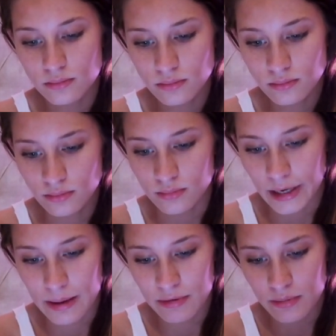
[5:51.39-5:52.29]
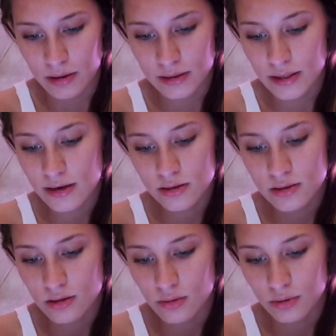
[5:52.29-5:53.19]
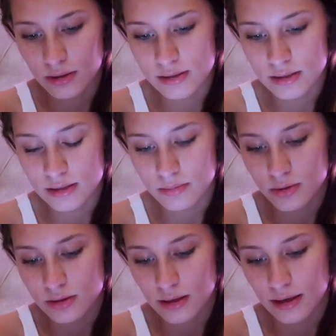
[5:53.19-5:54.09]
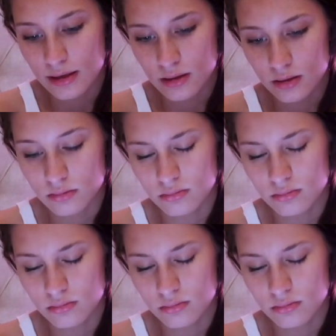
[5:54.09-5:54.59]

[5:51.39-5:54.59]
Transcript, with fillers: mm, I can't believe I'm not there so we're listening to some music and